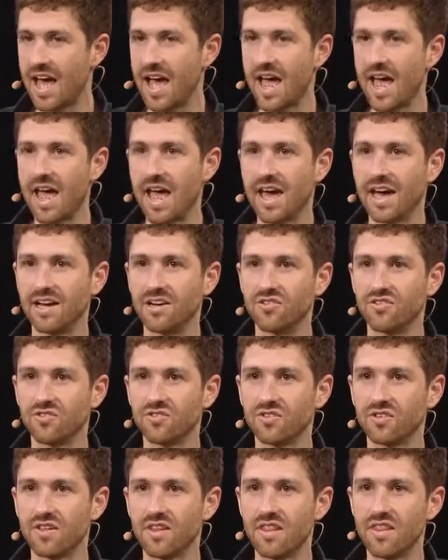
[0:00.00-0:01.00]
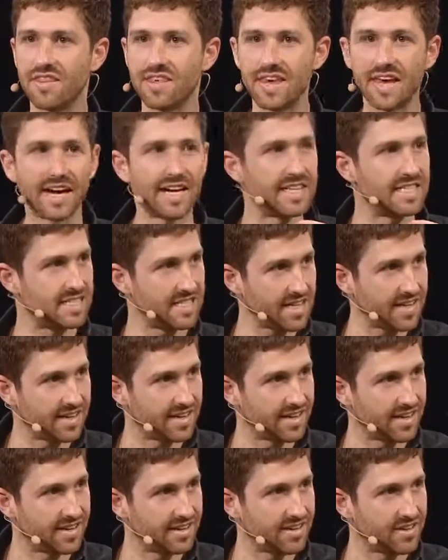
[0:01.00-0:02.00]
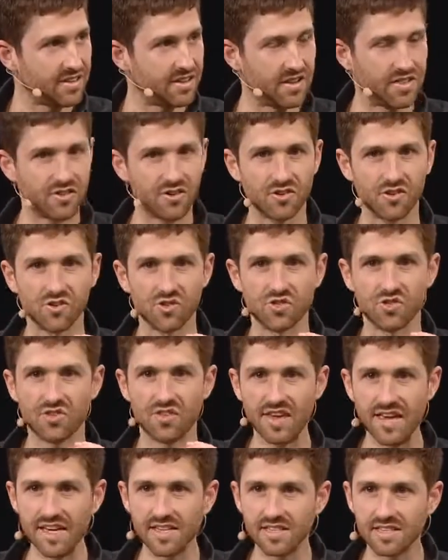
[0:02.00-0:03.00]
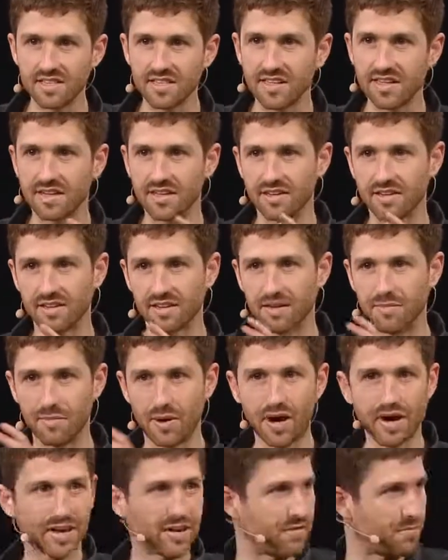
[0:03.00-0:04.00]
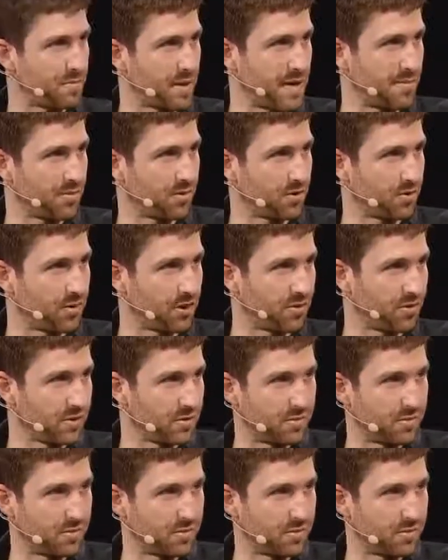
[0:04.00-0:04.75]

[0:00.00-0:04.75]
And the idea that there's things that a body of people, whether it's